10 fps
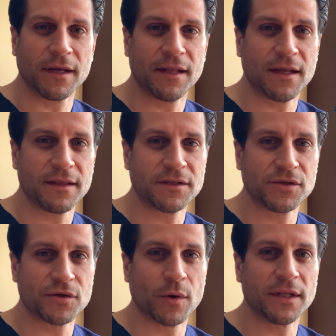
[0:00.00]
and that this
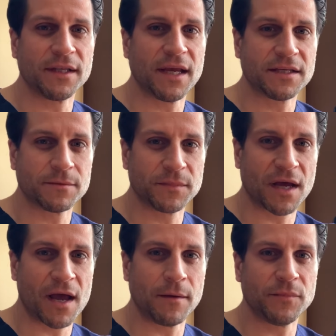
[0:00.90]
is going to take some
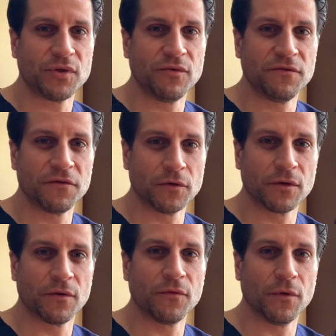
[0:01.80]
time to
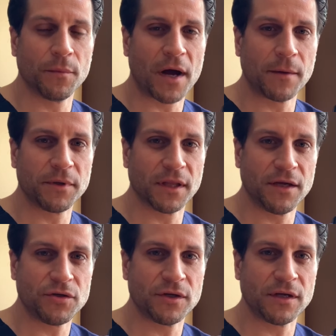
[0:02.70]
filter through the
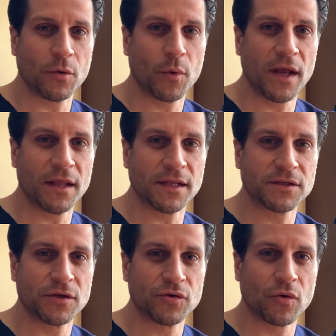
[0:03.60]
population in a way that's
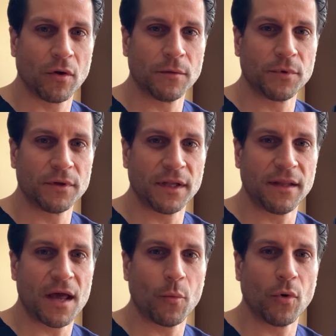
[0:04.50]
controllable and
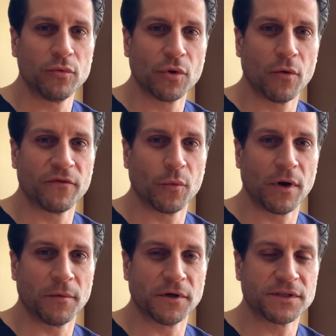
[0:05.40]
that won't
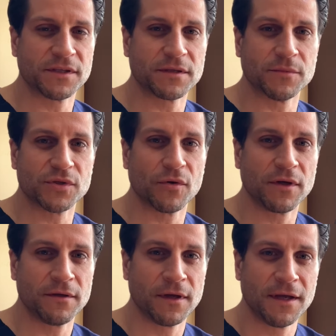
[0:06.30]
overwhelm our system. So
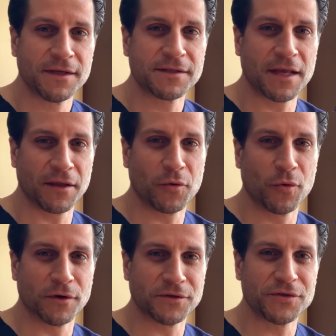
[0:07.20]
stay the
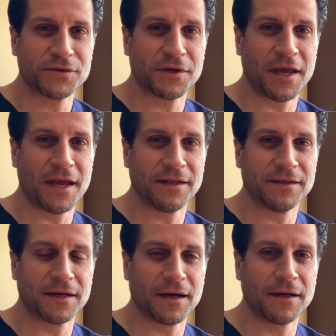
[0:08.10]
course
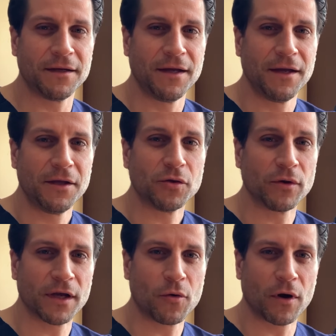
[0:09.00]
and uh, don't
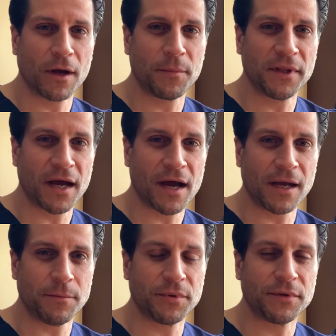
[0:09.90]
get caught up in the hype.